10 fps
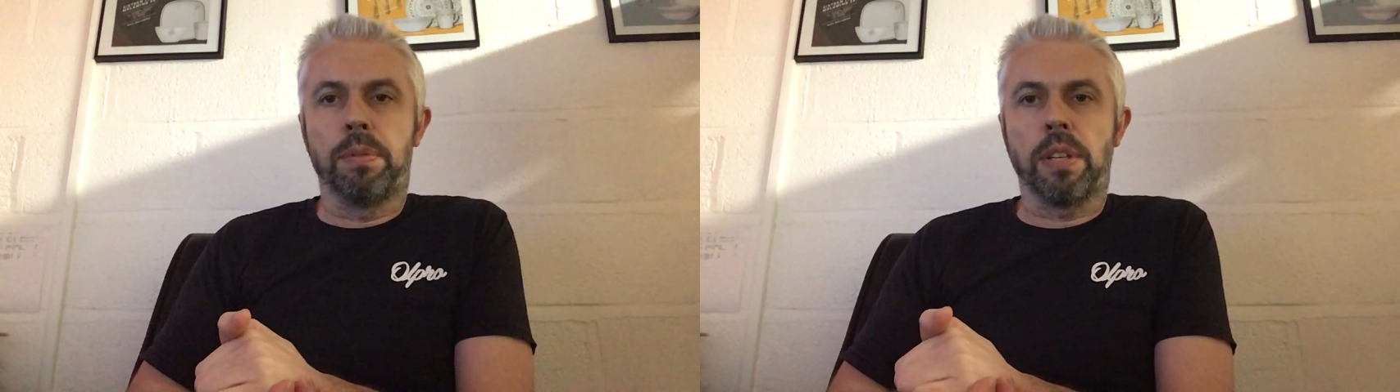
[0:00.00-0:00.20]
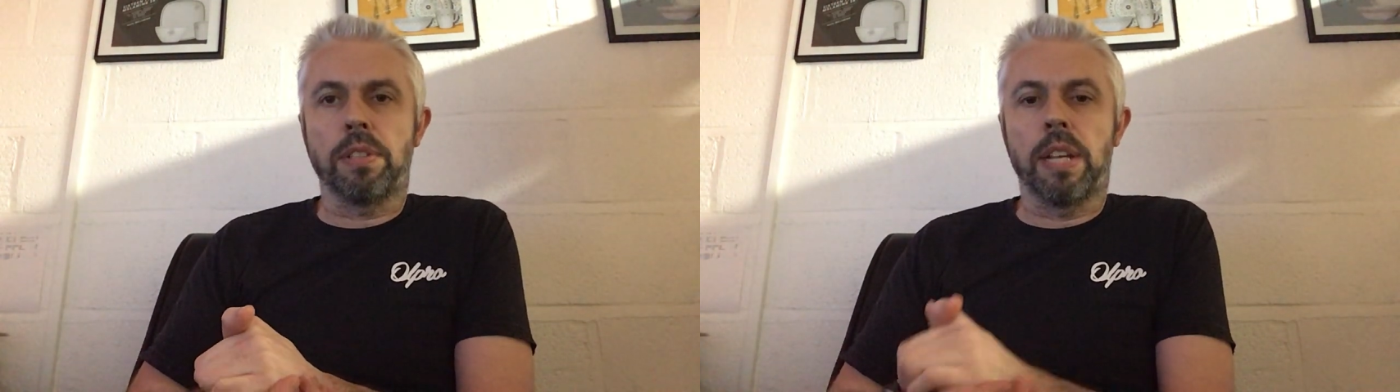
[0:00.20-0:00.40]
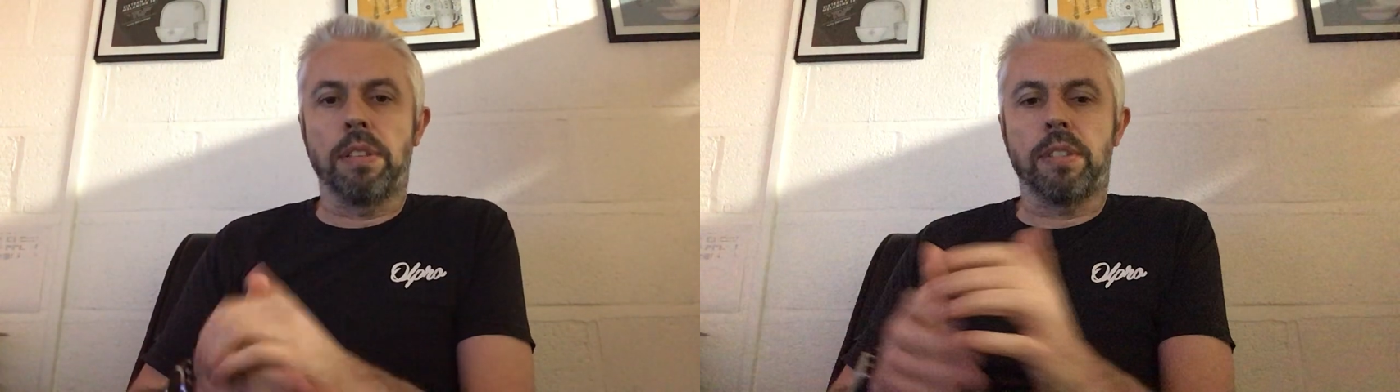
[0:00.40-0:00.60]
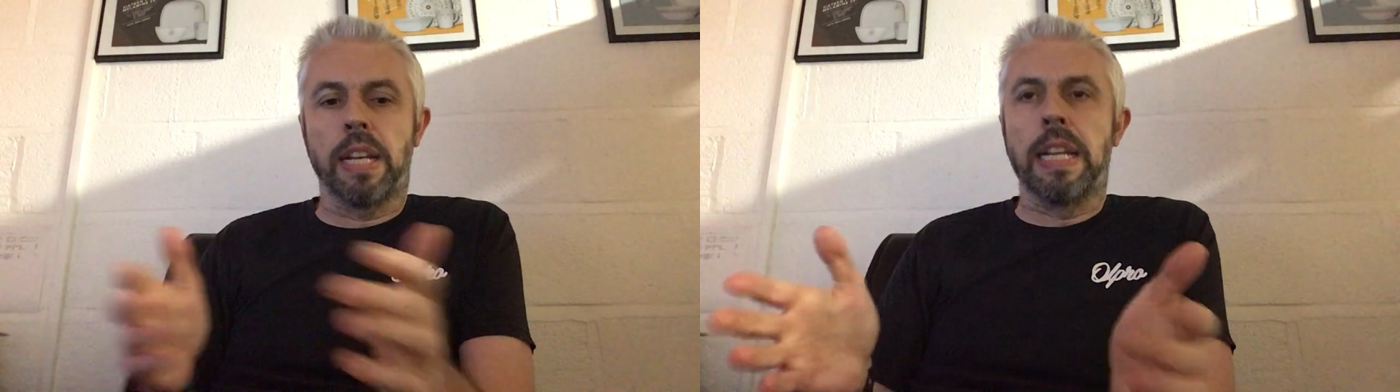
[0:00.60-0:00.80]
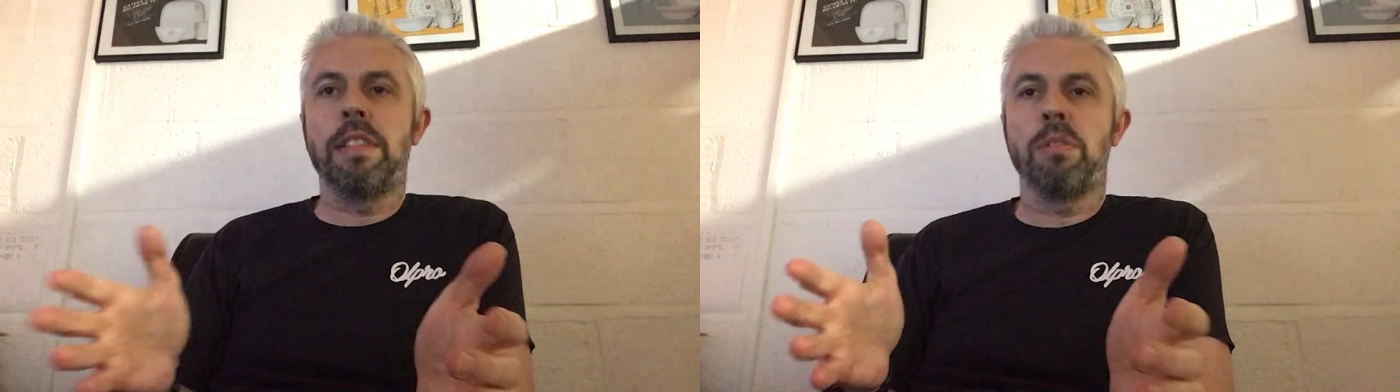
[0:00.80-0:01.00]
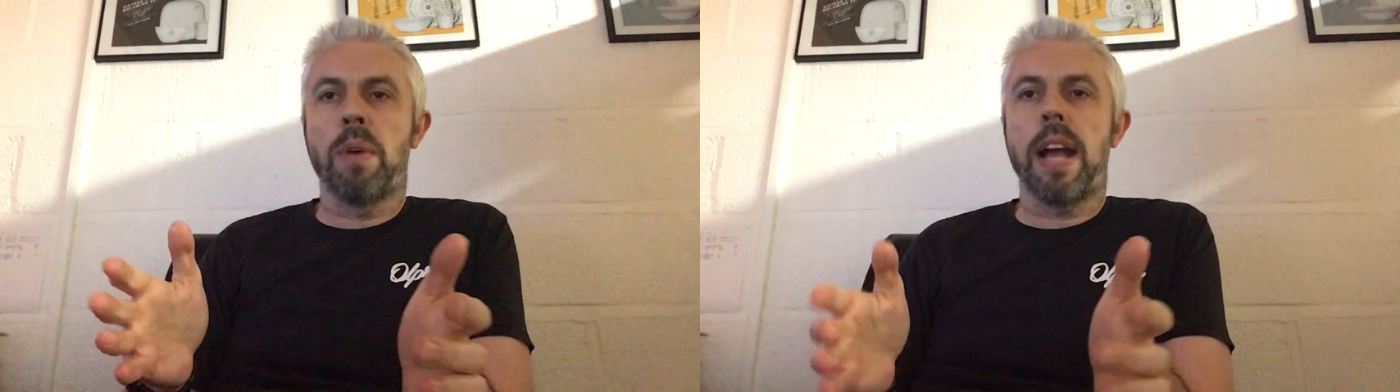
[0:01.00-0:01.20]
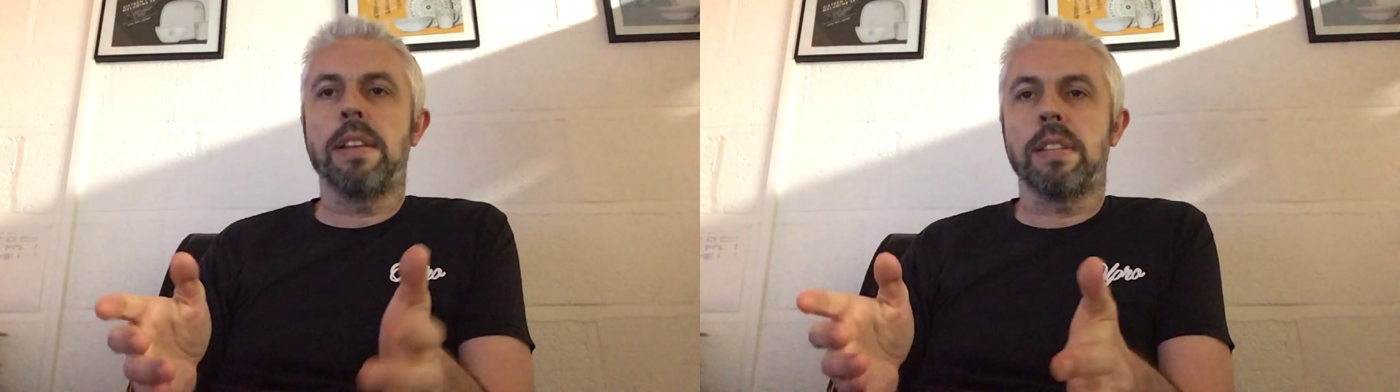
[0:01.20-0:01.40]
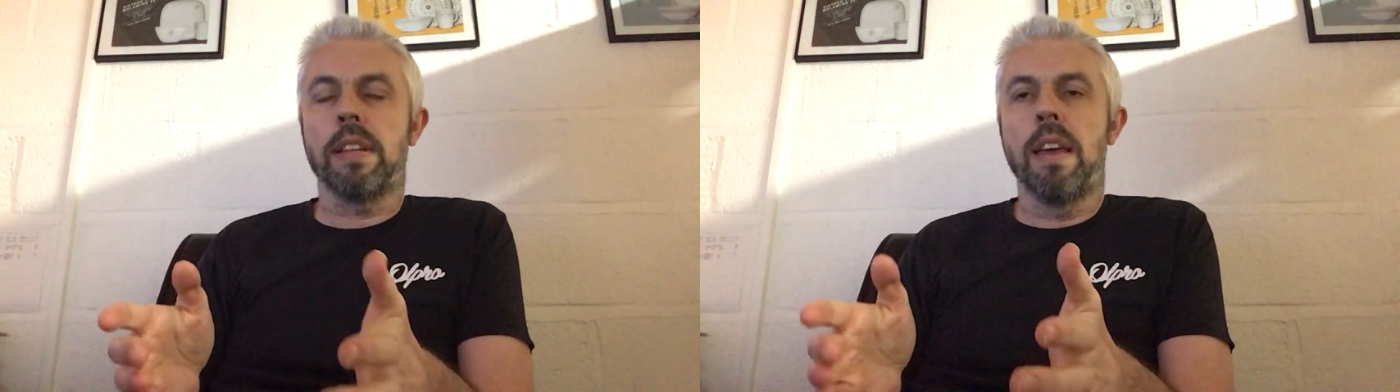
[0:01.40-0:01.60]
So it's an easy way
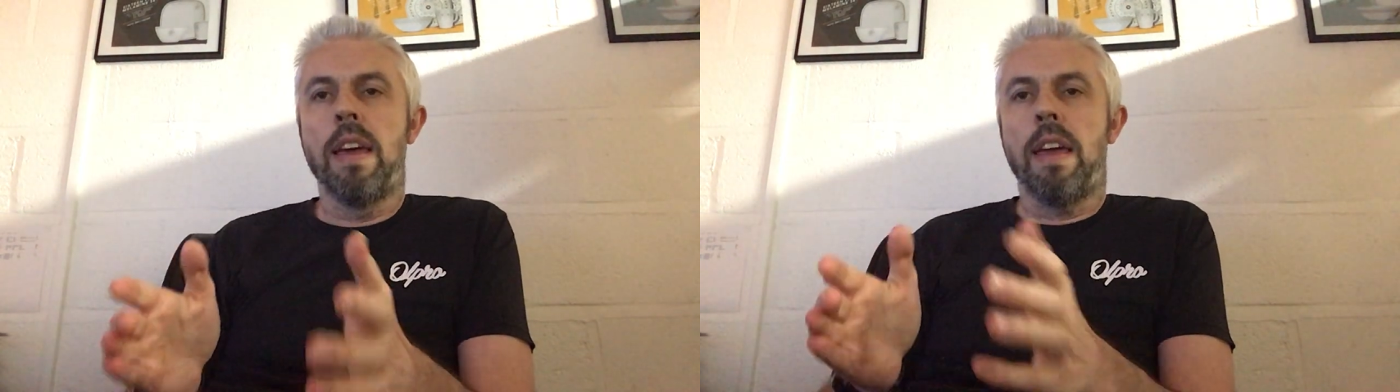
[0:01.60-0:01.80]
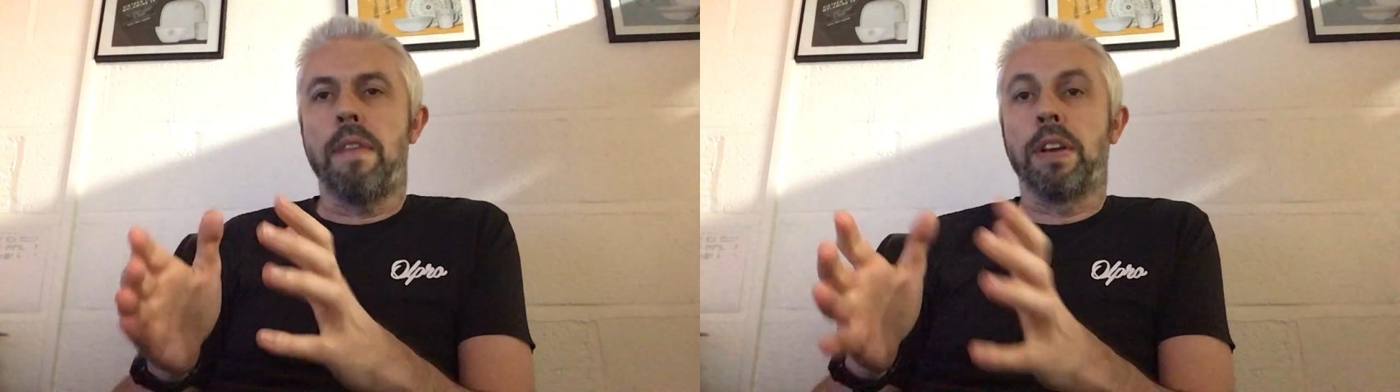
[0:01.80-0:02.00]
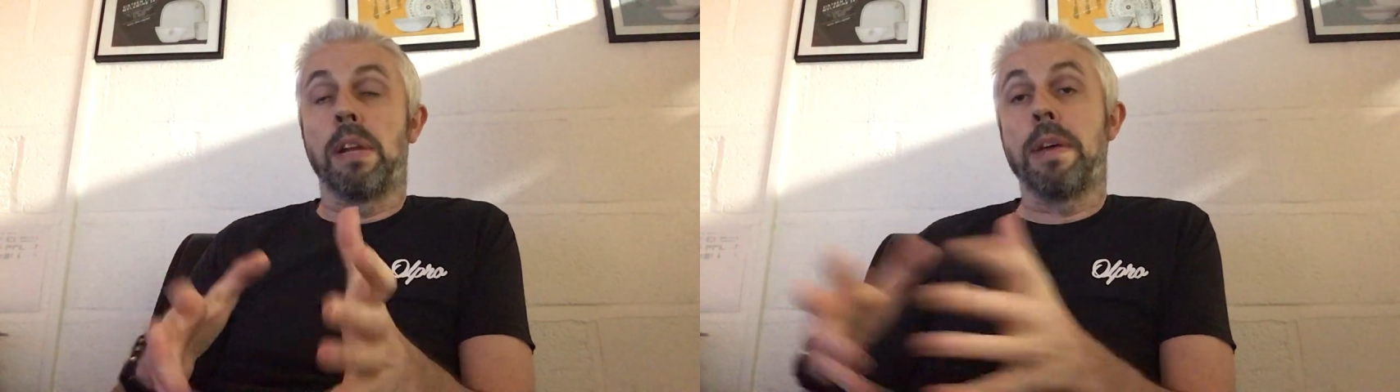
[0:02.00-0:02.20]
to, if you're going